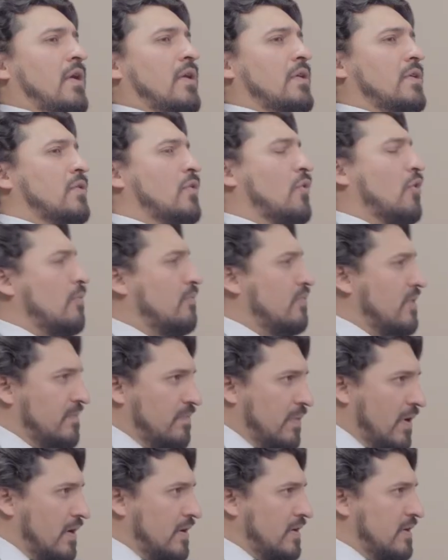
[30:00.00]
on corporate
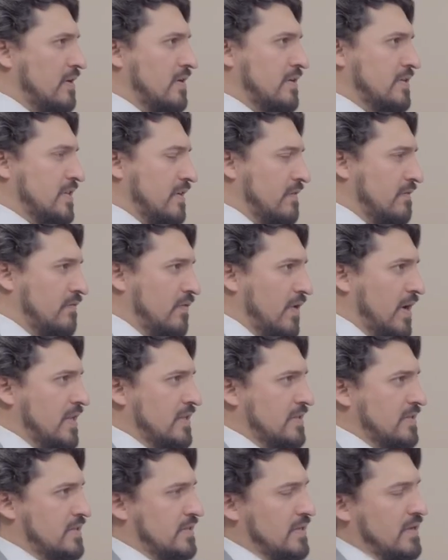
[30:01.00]
partners and
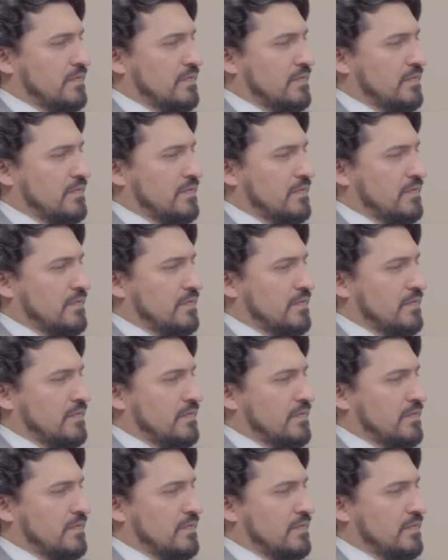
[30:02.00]
friends.